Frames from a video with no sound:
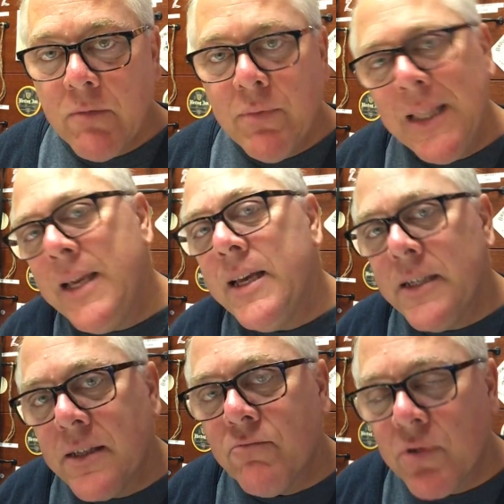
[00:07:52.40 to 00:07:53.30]
really
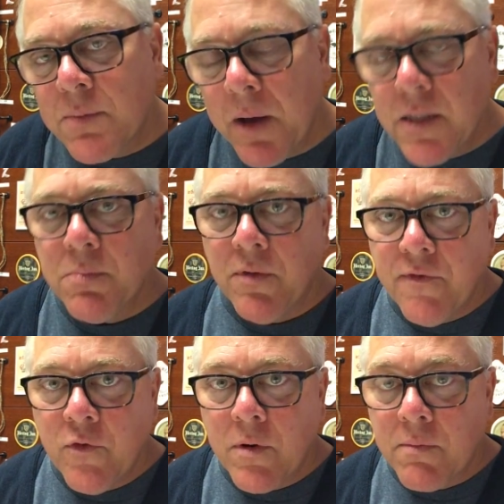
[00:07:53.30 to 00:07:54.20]
is responsible
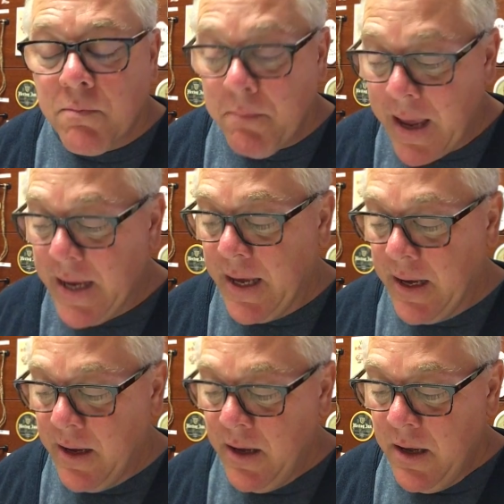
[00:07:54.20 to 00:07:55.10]
for
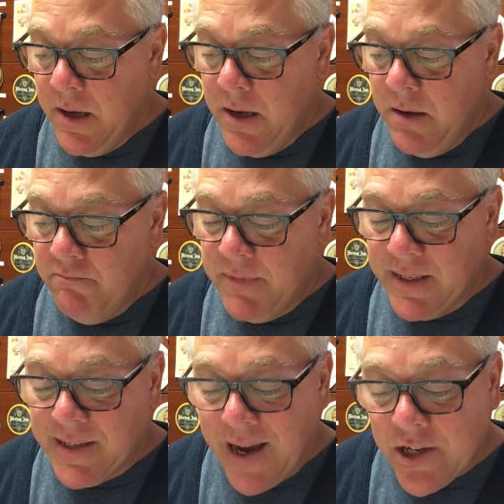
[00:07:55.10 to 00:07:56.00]
making
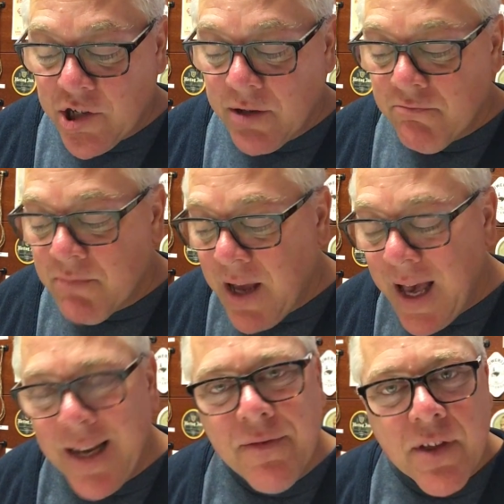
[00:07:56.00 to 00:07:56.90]
dissection
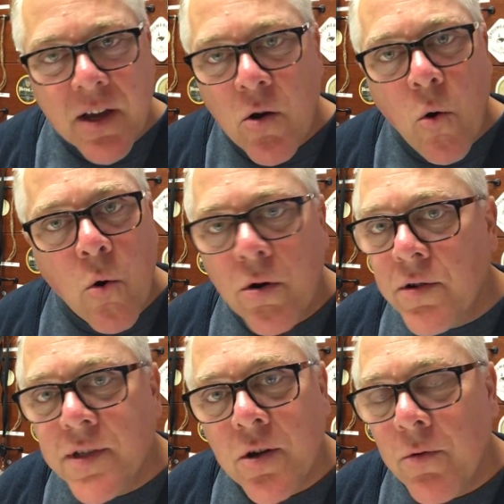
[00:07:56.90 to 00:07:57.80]
kind of the
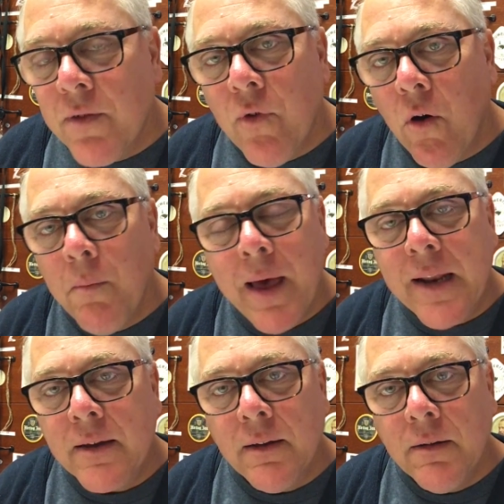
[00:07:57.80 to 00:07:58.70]
cornerstone of all
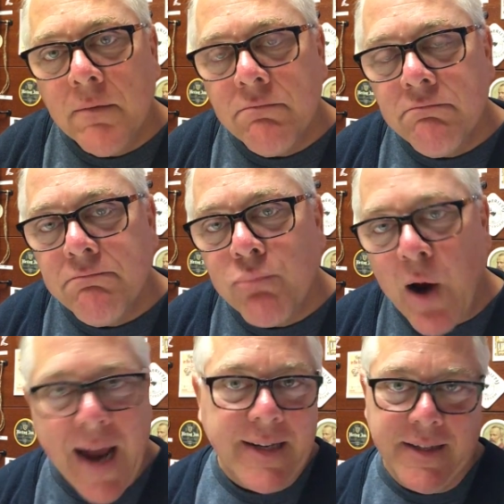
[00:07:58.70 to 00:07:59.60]
medical
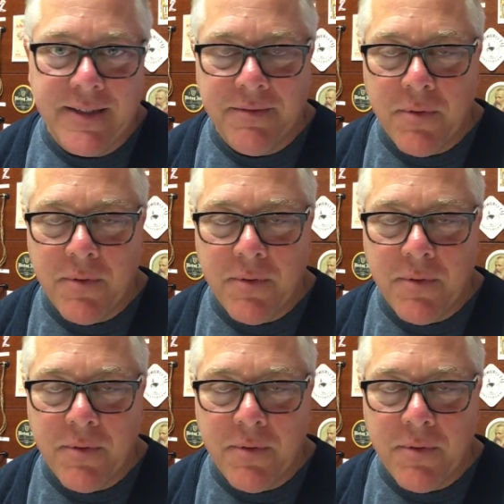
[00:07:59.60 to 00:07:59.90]
practice,